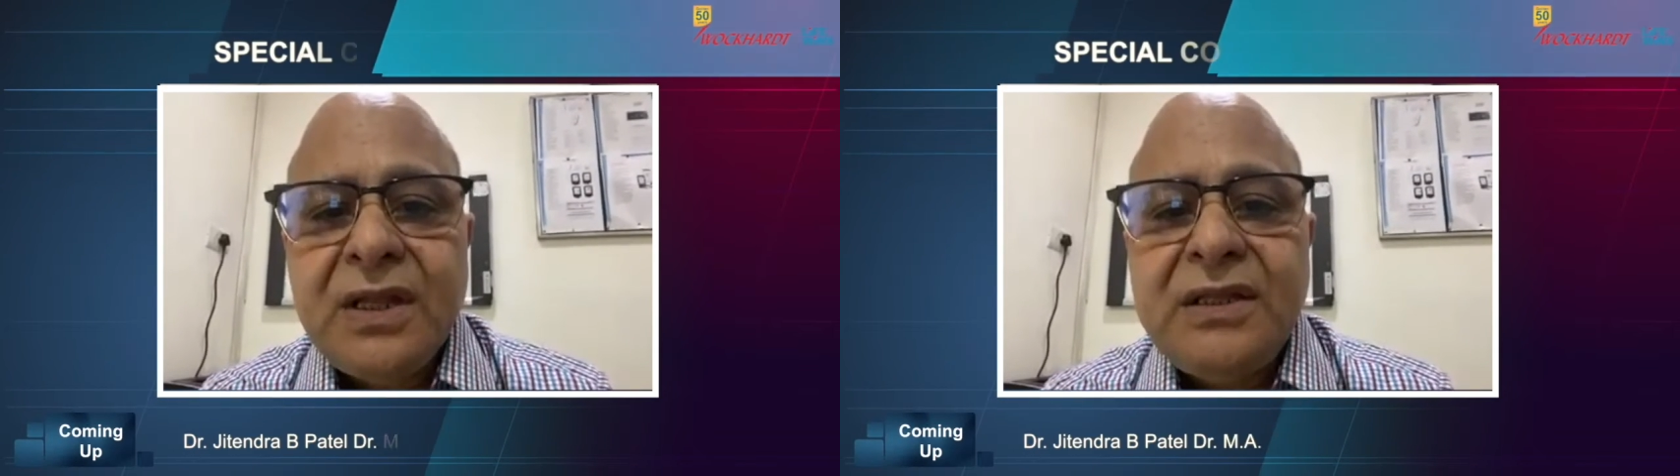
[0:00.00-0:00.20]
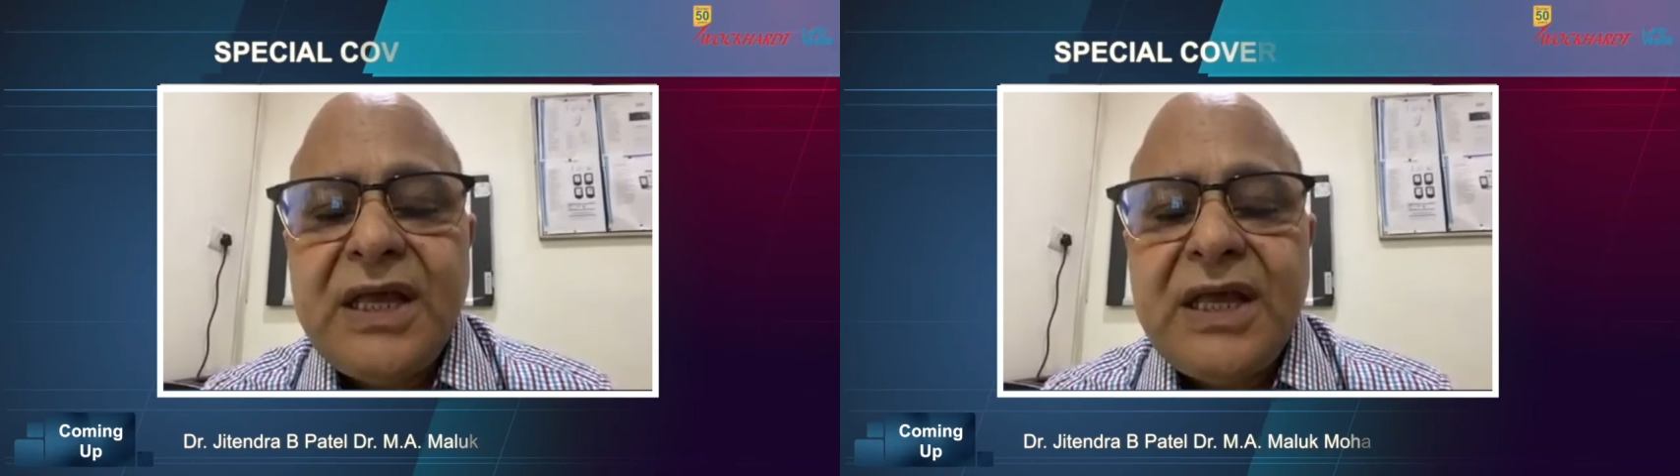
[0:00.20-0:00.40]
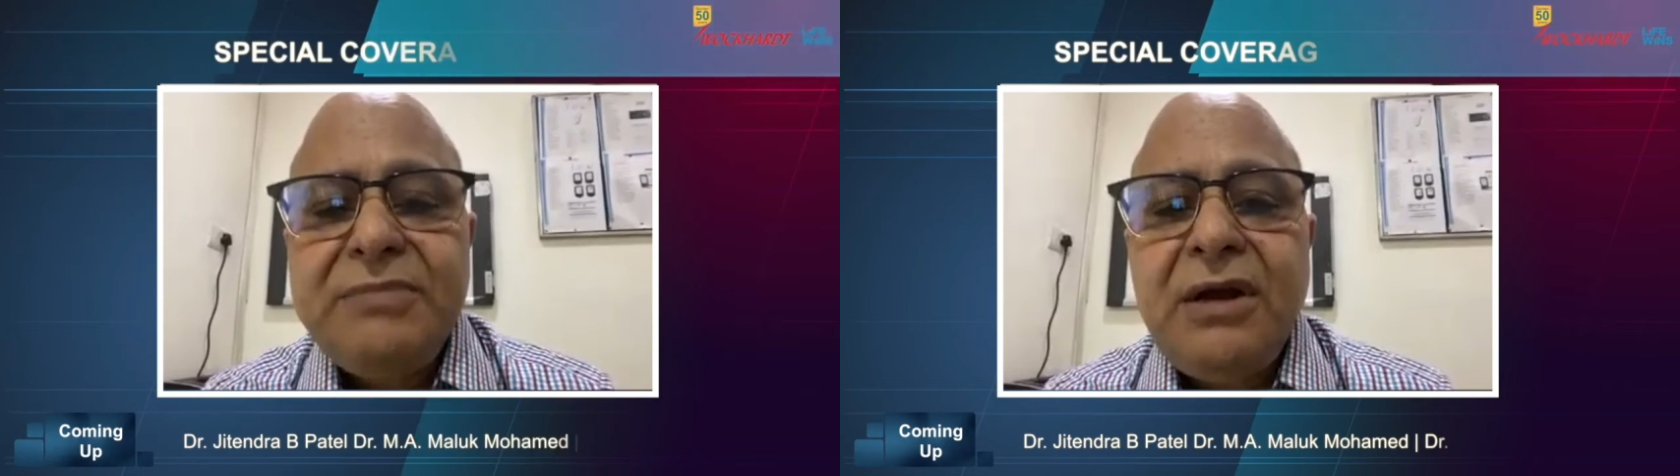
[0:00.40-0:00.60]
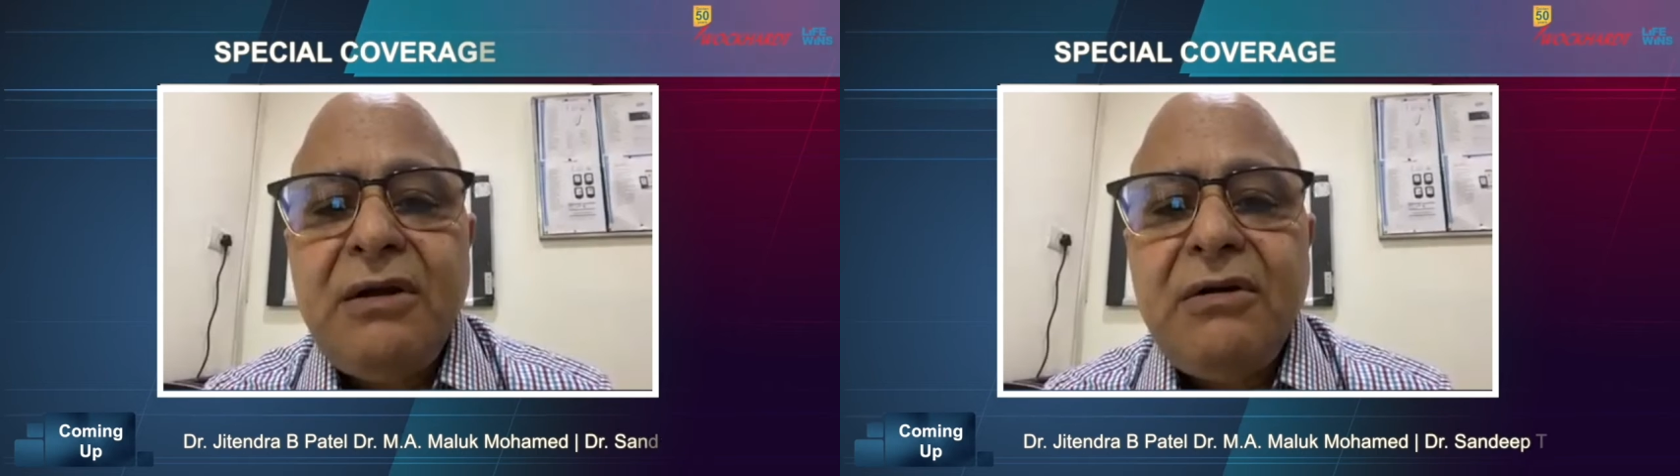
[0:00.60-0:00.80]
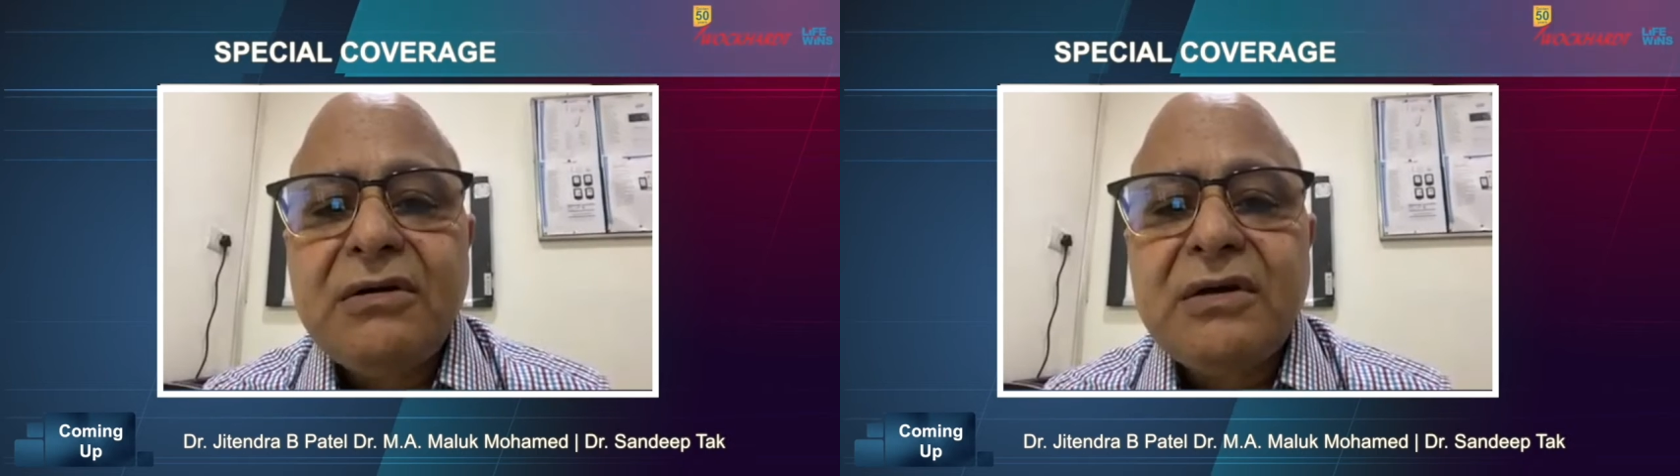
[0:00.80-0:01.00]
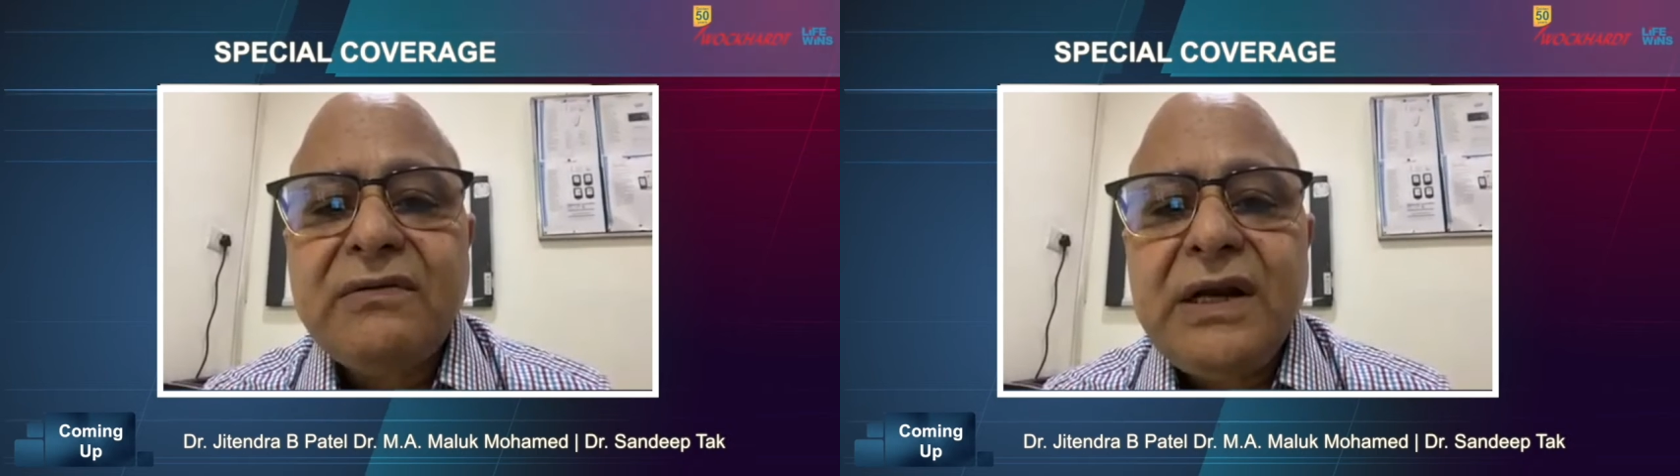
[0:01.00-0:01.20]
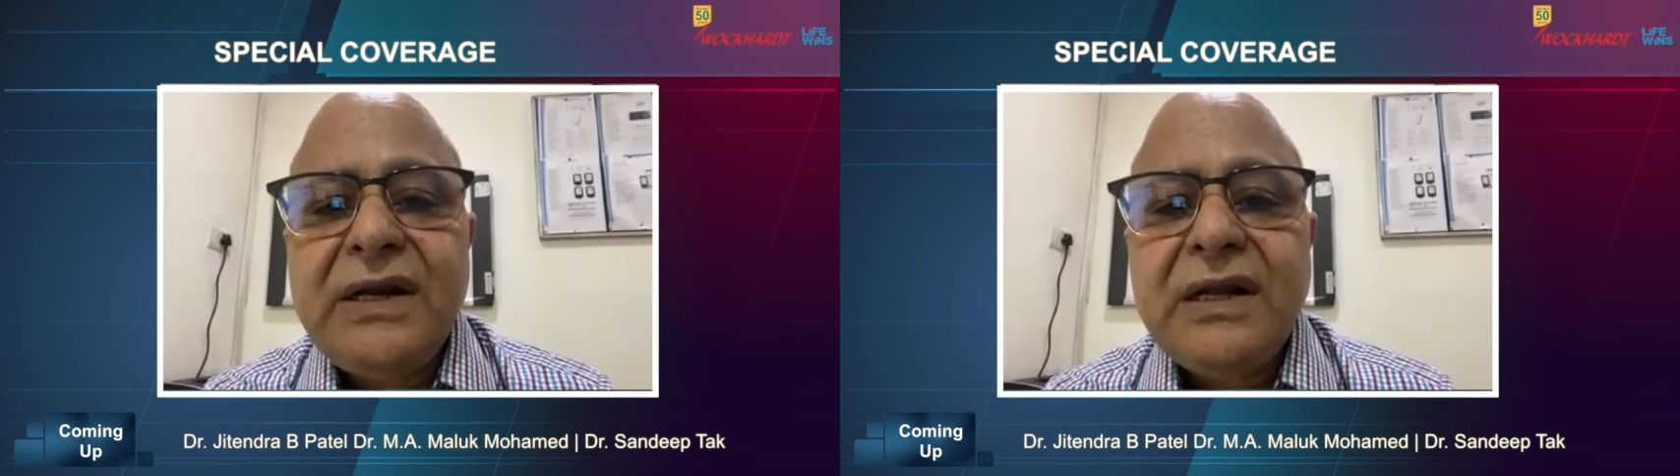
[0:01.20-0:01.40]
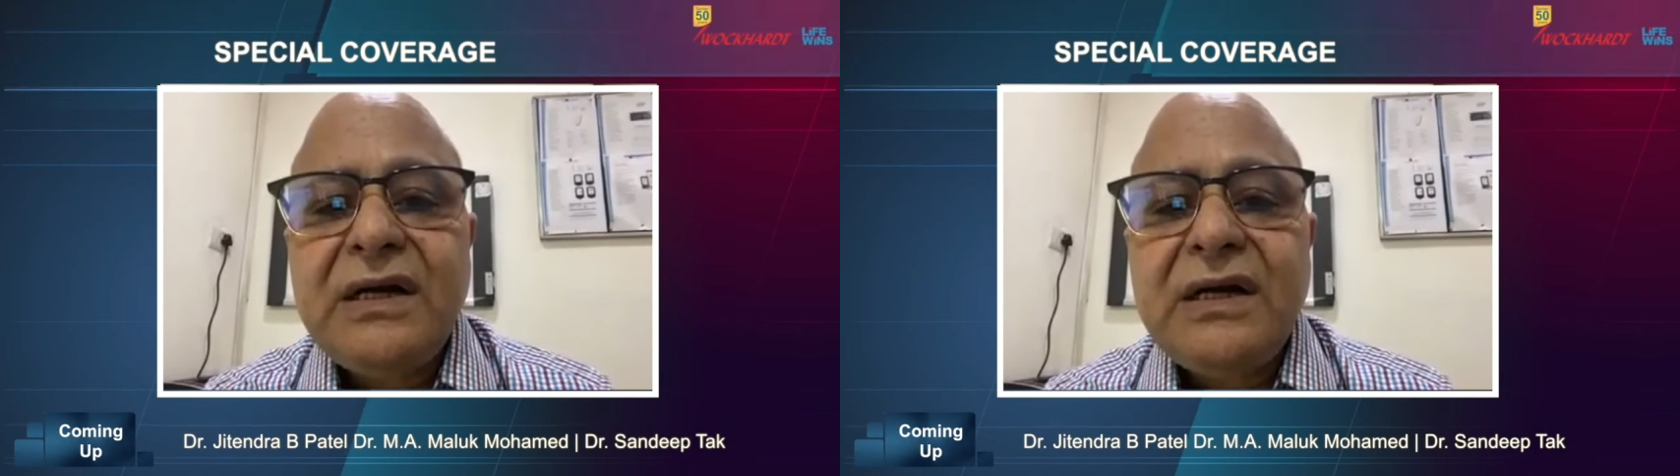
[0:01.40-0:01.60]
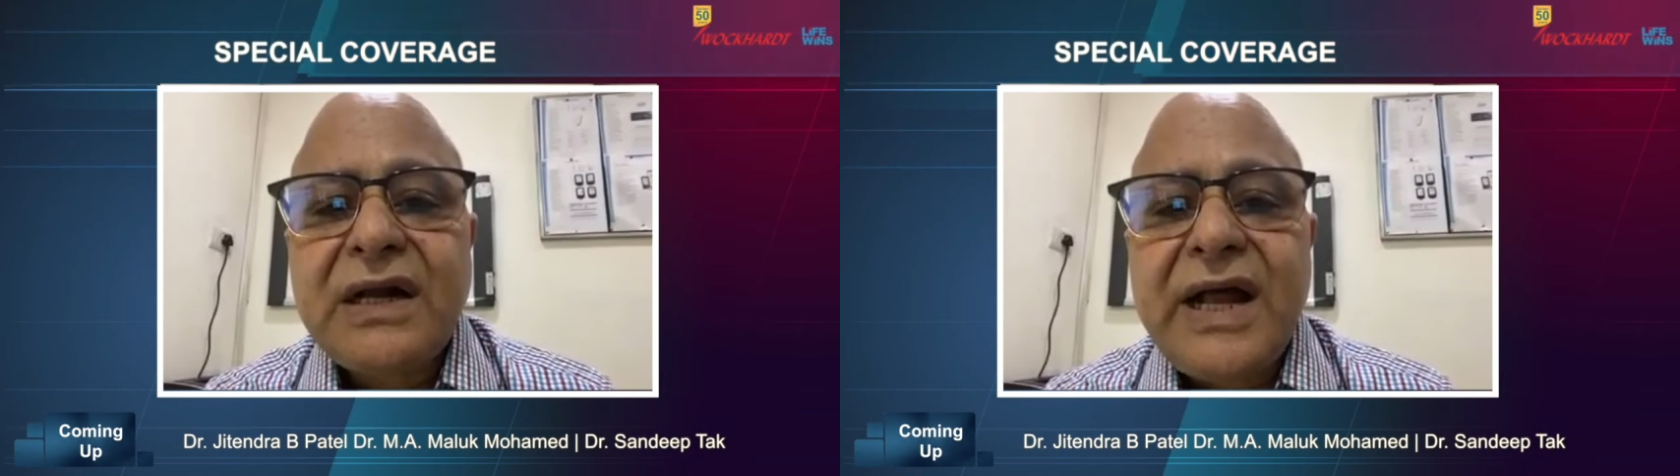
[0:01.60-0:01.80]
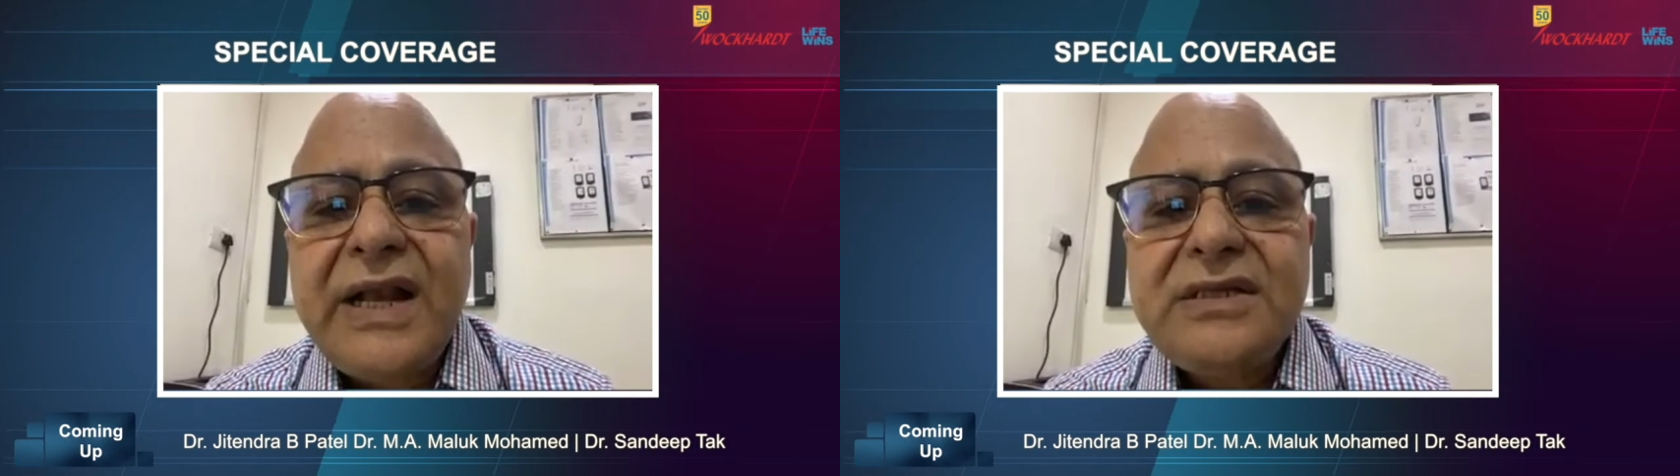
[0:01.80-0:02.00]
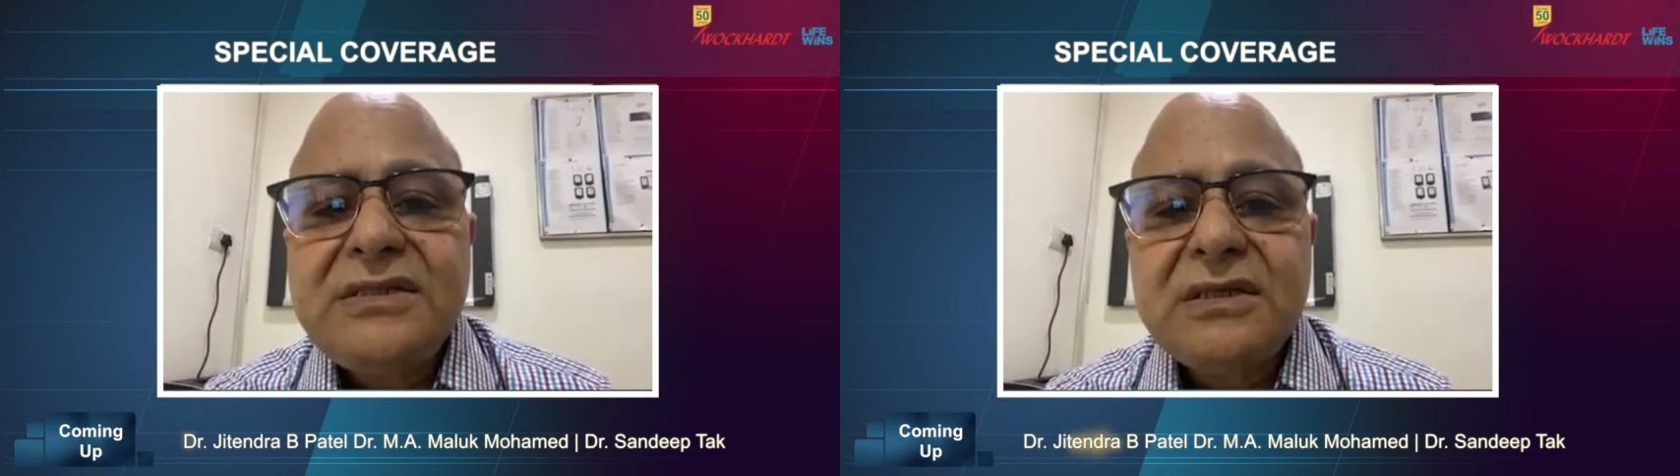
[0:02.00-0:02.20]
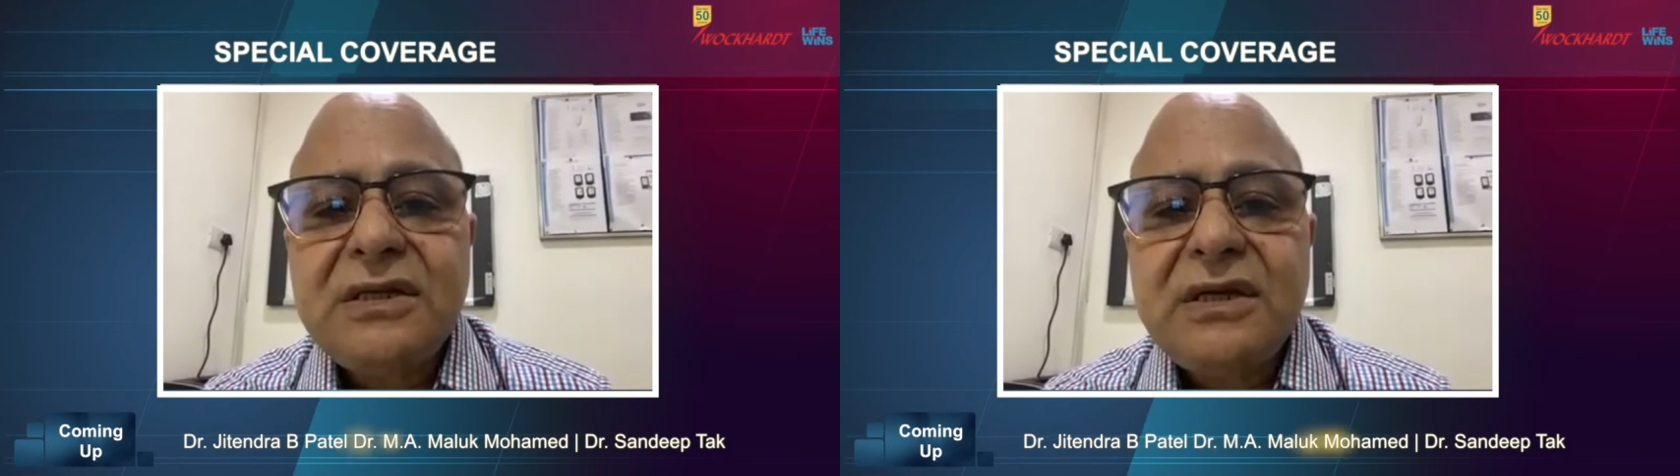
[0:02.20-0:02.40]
There have been a lot of clinical trials